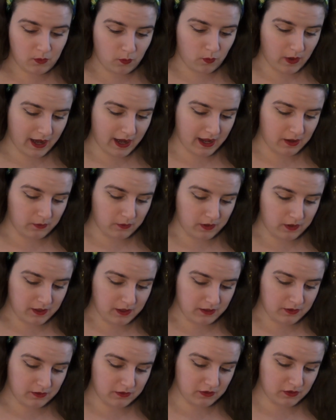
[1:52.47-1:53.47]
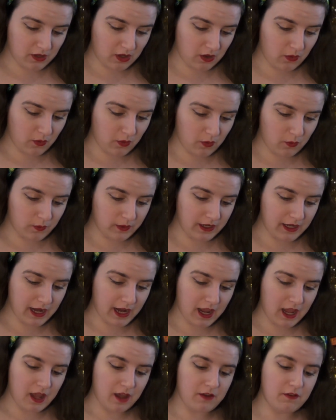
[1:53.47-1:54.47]
Wow. So we
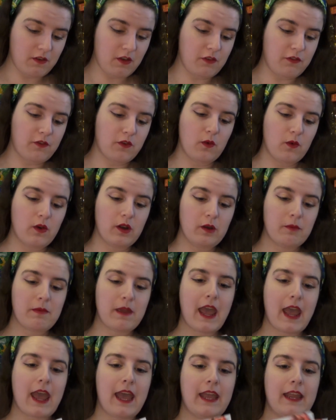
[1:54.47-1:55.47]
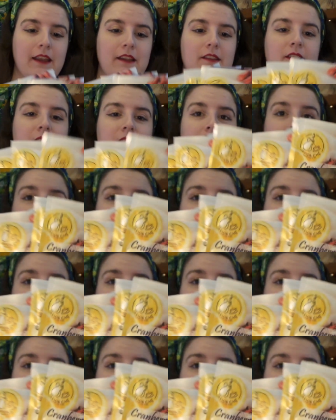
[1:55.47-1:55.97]
have four bags